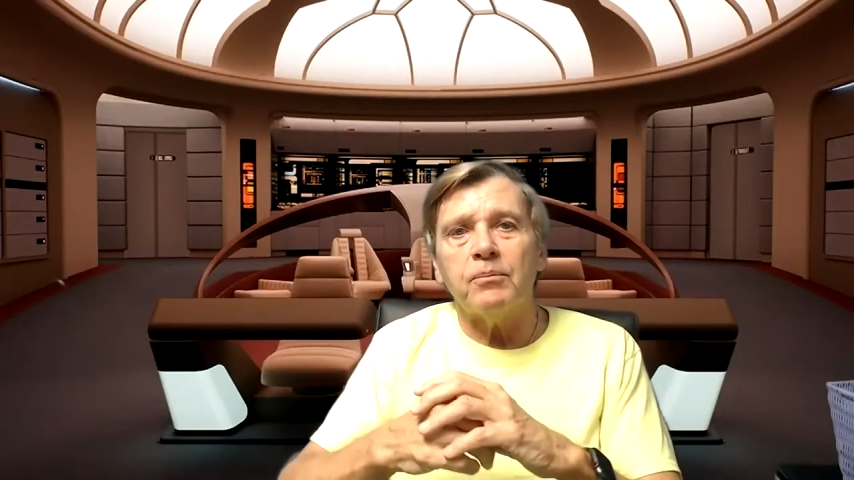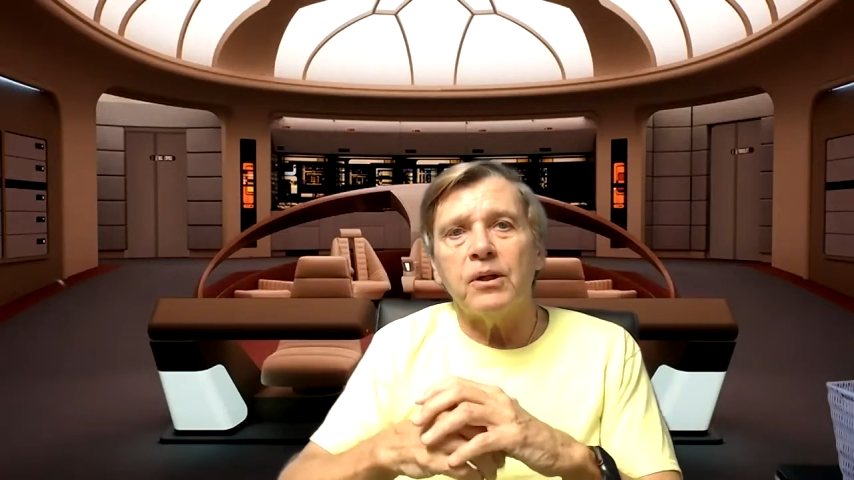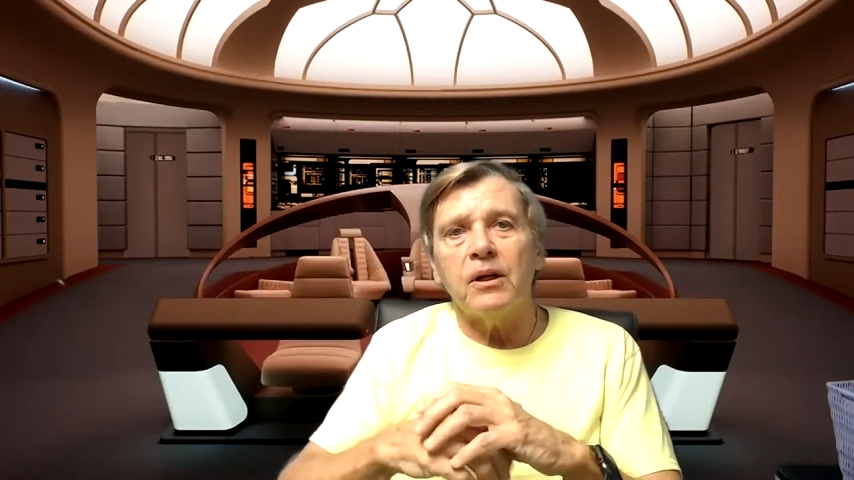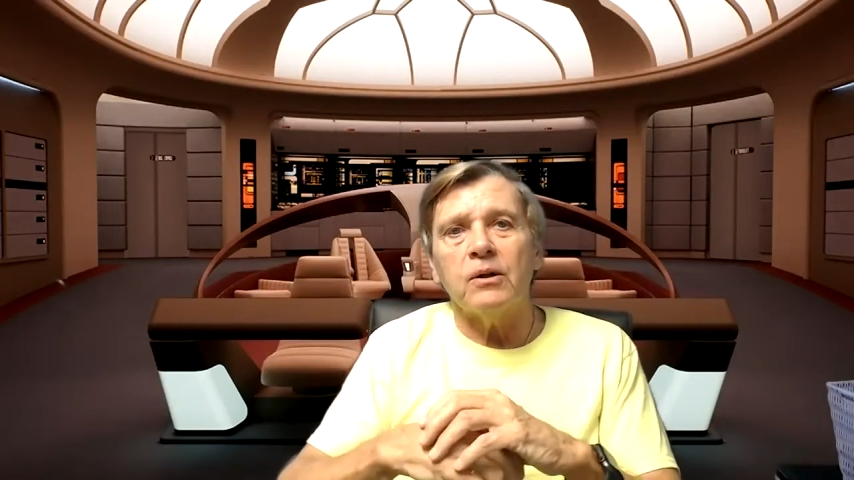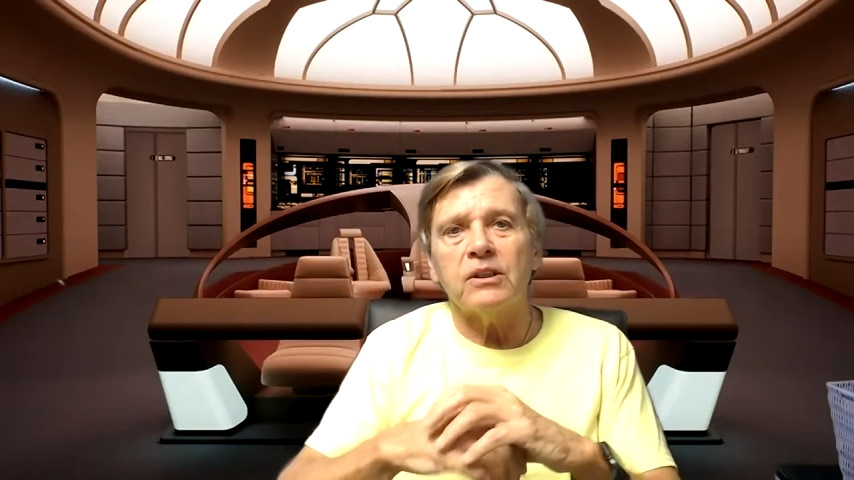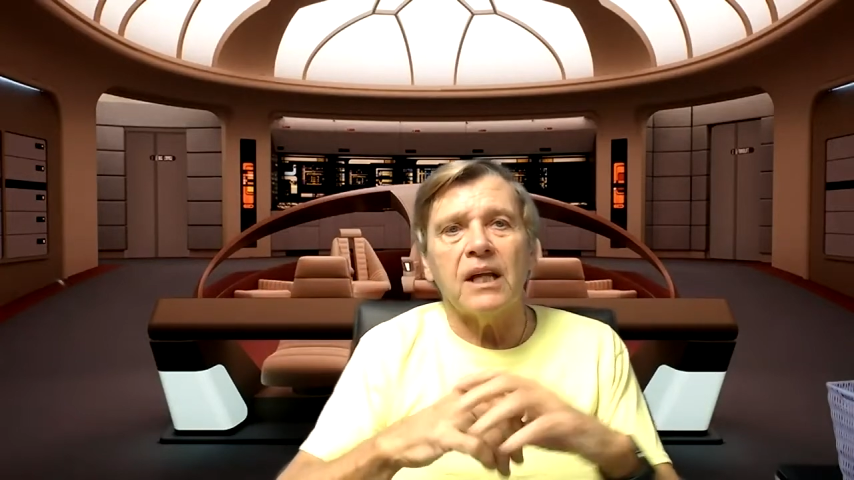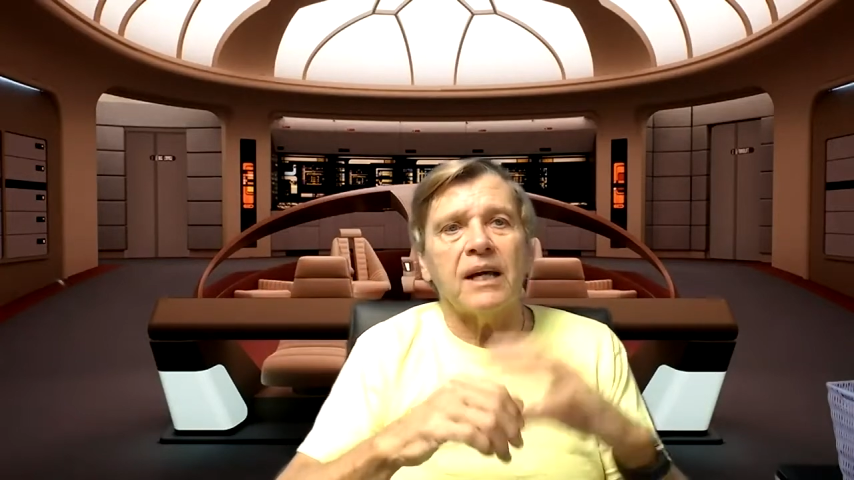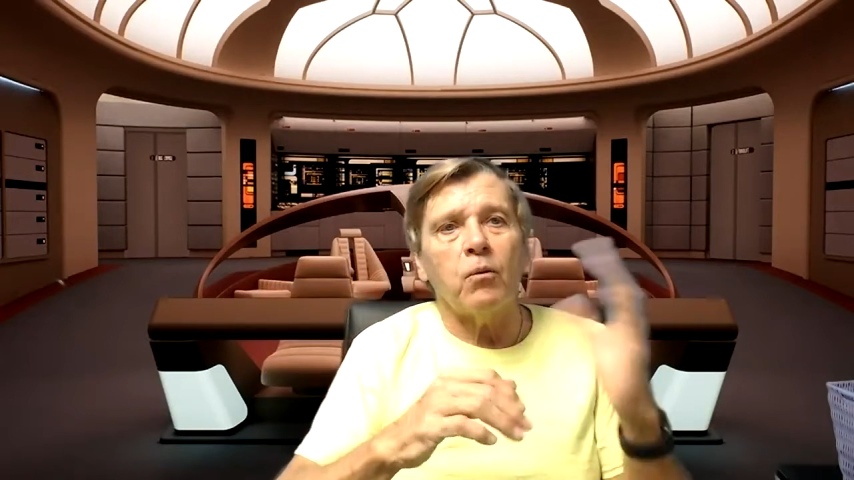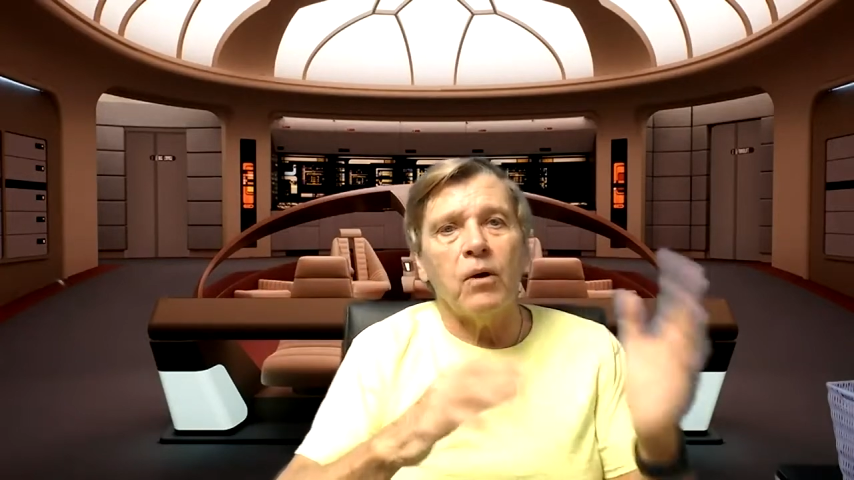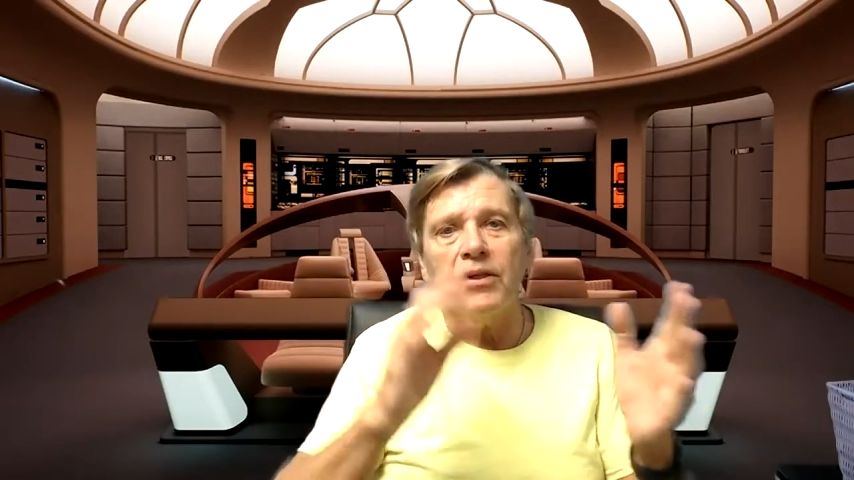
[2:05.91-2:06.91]
It's like
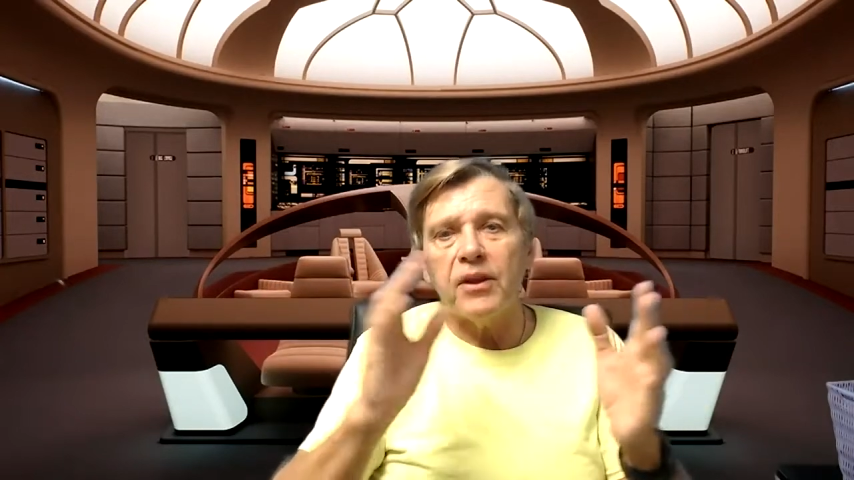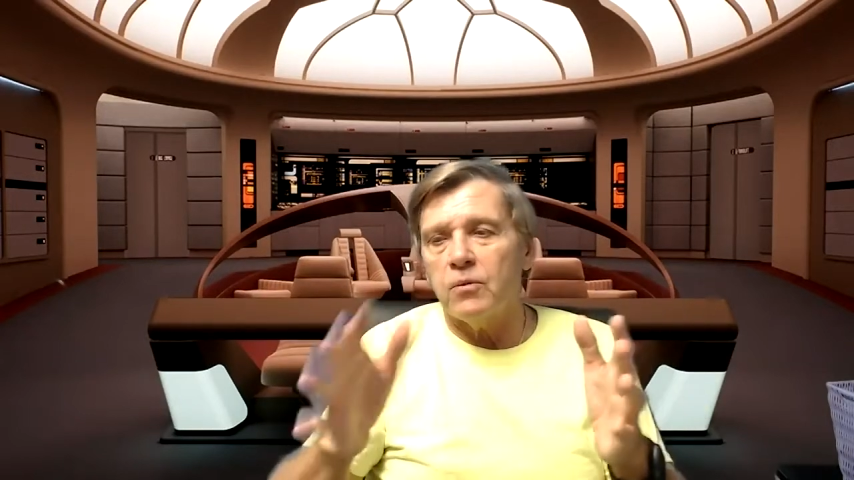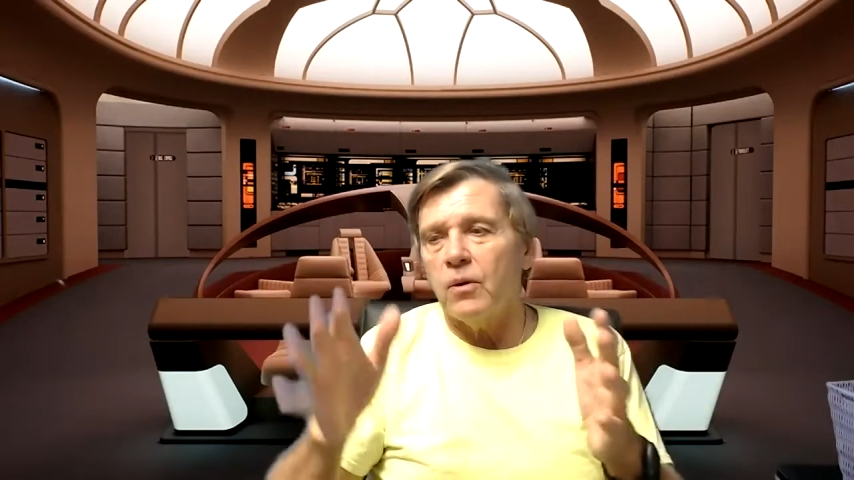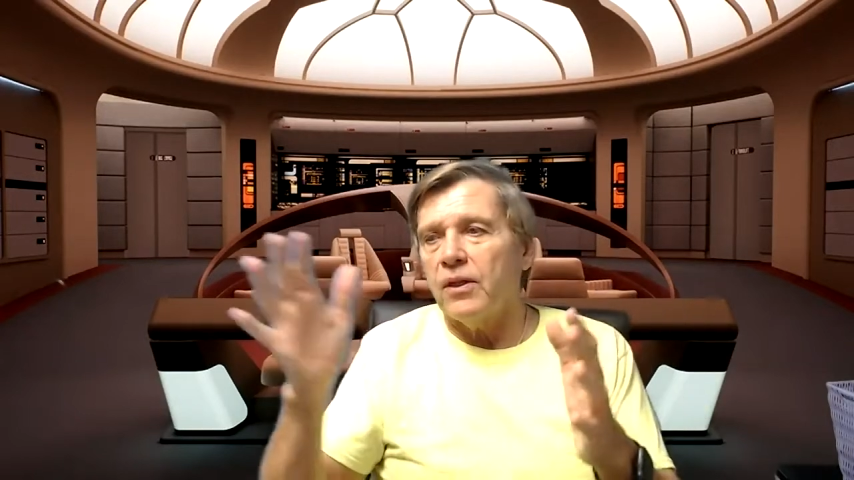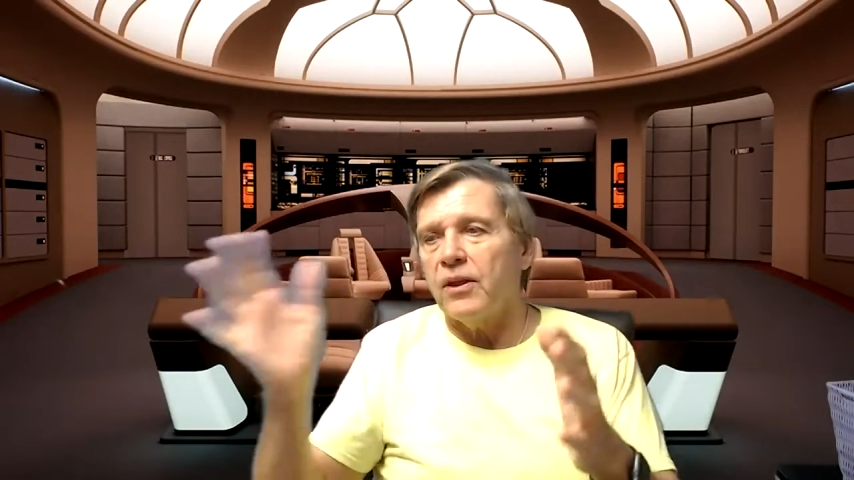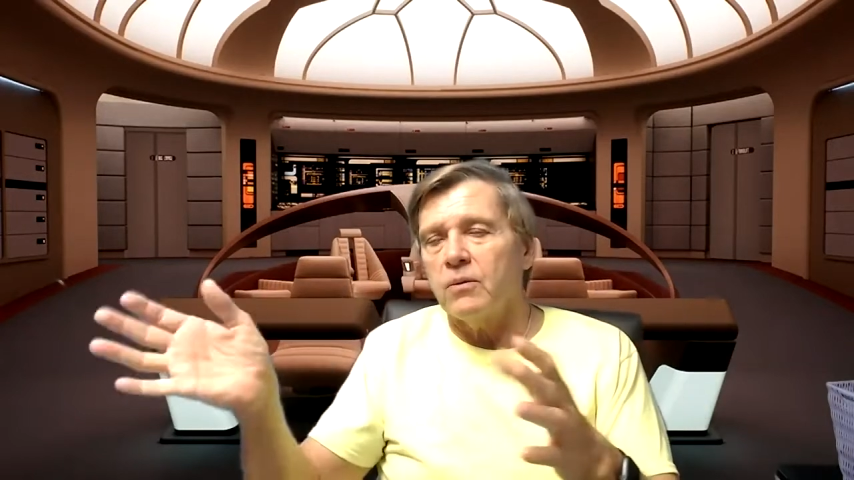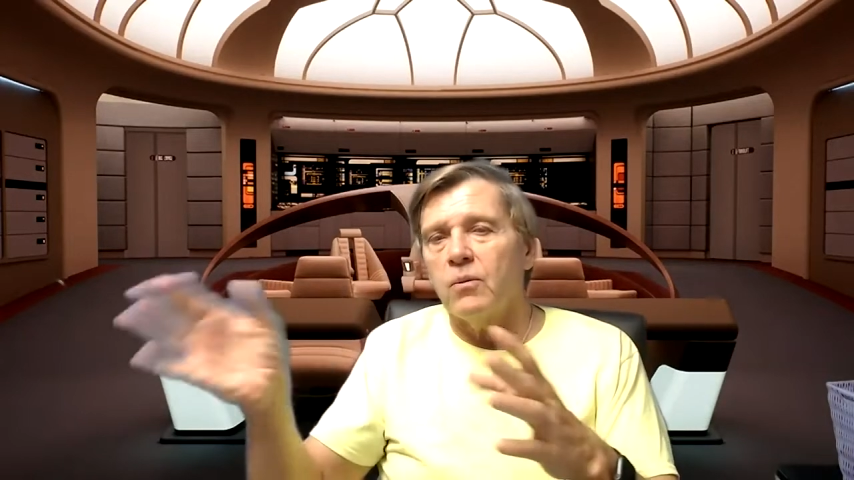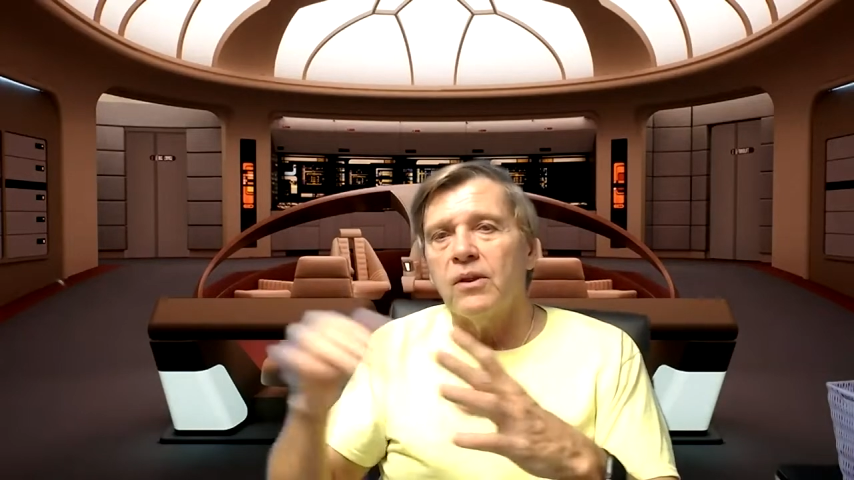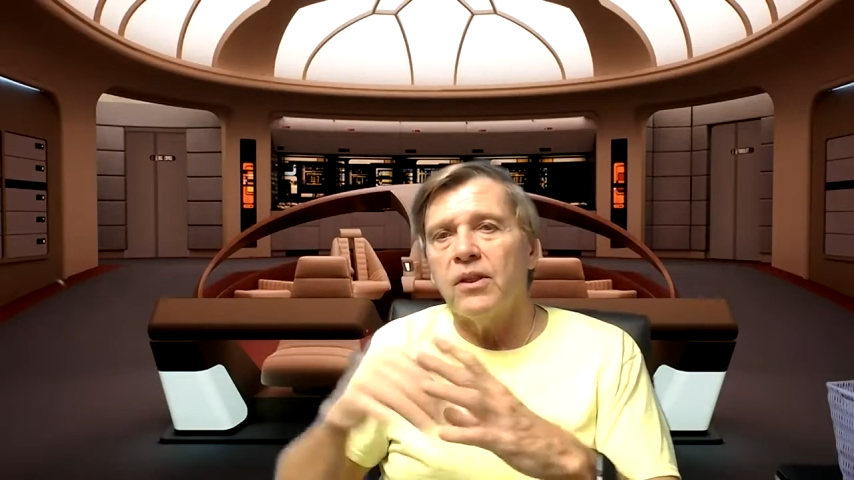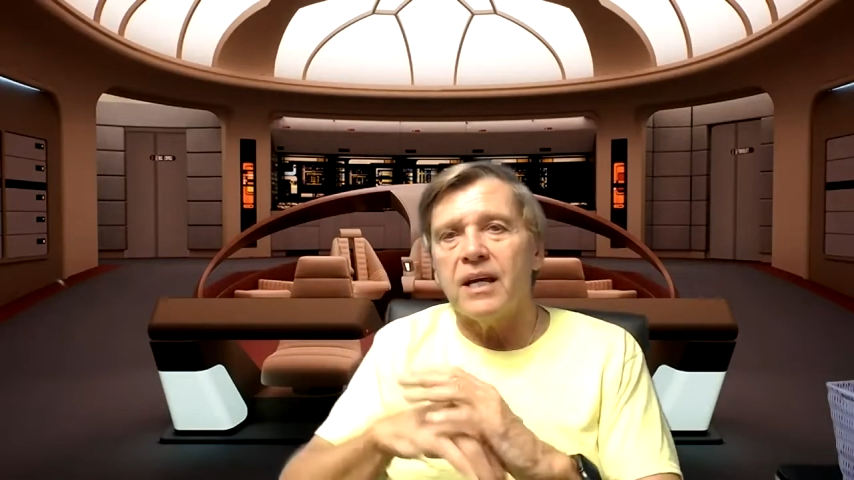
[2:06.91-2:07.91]
one thing, one thing,
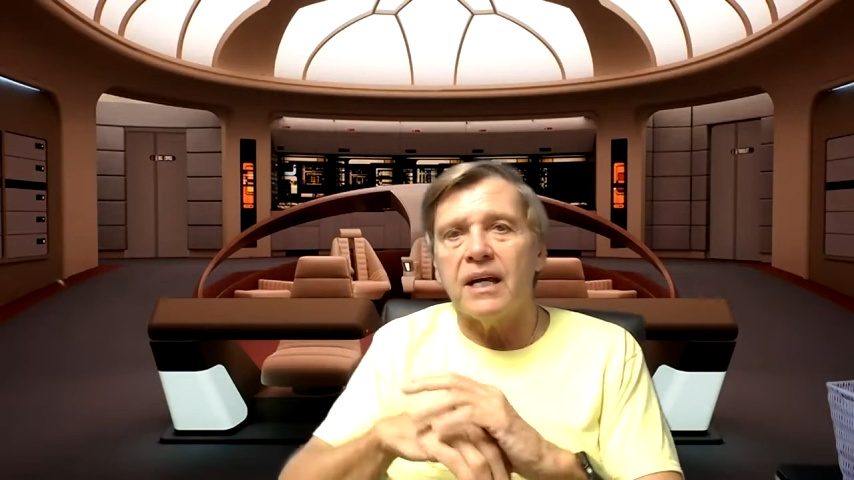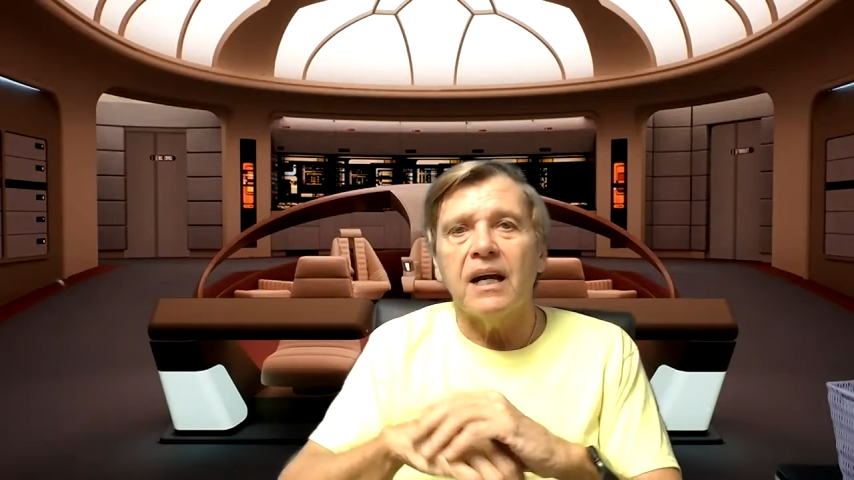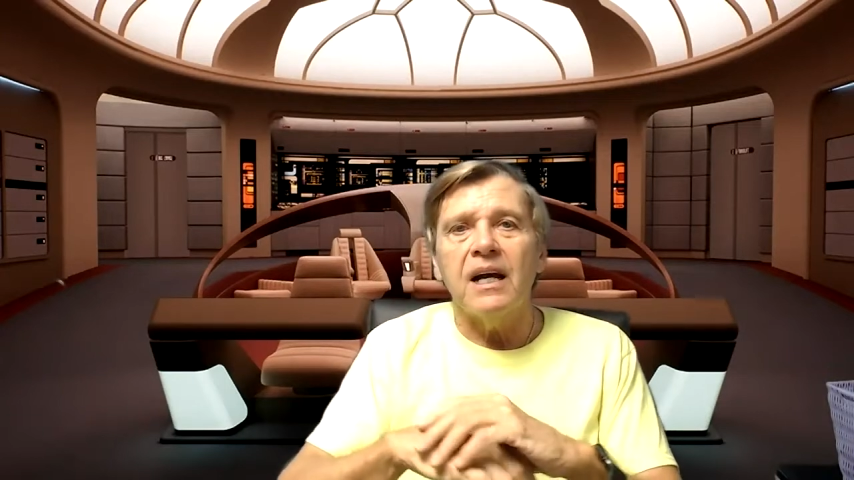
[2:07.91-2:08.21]
one thing.